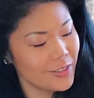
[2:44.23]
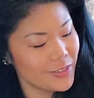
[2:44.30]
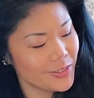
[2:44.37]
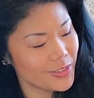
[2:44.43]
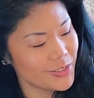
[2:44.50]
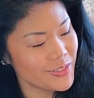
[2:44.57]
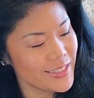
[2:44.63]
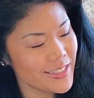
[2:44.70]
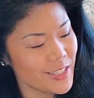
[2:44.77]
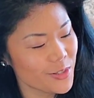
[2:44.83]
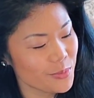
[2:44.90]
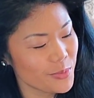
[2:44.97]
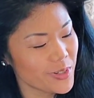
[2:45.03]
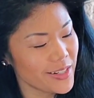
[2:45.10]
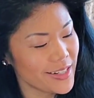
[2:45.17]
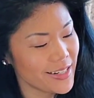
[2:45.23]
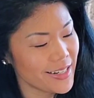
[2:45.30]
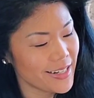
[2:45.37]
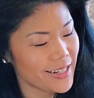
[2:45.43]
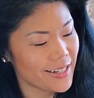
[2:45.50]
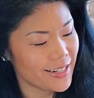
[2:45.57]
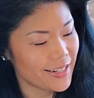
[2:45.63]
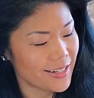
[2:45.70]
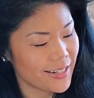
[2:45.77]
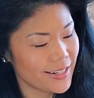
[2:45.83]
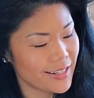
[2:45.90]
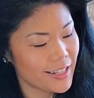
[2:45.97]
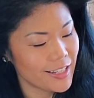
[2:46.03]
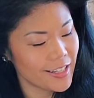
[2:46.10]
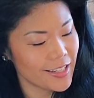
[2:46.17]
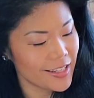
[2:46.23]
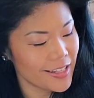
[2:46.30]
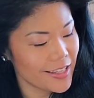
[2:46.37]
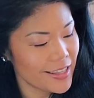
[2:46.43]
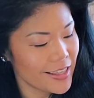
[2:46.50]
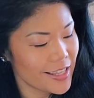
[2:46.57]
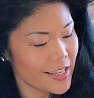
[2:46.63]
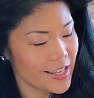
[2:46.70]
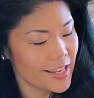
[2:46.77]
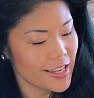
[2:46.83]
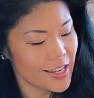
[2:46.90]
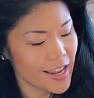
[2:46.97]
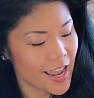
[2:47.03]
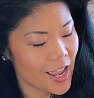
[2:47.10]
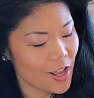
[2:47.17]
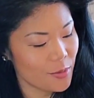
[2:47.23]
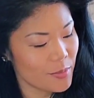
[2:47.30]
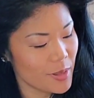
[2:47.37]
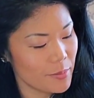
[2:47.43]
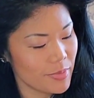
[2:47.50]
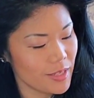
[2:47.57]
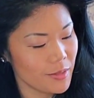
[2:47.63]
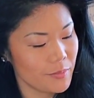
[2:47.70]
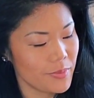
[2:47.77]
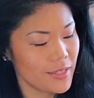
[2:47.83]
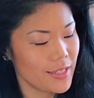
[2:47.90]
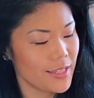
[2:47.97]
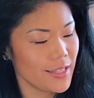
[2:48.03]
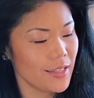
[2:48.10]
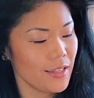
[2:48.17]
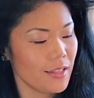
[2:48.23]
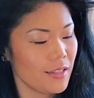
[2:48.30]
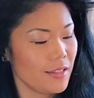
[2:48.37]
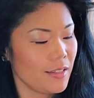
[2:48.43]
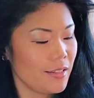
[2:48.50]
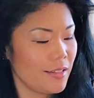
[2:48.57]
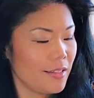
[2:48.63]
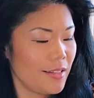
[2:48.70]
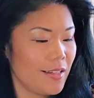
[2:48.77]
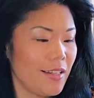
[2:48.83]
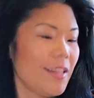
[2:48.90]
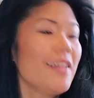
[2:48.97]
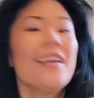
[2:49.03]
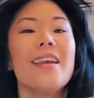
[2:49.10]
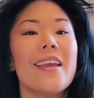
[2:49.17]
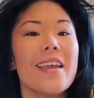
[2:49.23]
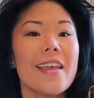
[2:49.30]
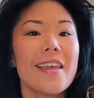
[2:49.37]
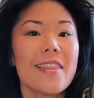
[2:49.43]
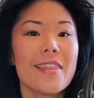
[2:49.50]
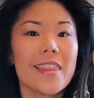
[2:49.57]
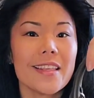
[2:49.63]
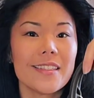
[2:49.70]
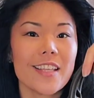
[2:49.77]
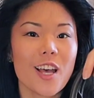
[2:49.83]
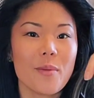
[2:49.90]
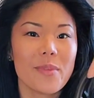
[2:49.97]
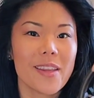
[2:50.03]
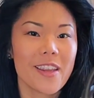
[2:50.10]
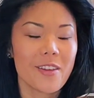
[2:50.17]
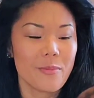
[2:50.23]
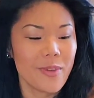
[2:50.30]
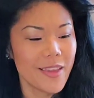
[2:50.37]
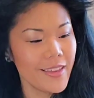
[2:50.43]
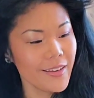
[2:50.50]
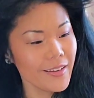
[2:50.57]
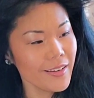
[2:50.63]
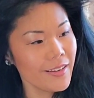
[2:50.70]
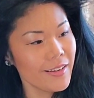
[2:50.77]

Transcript: Oh, it's so pretty. The Alma BB and the Damier Ebene.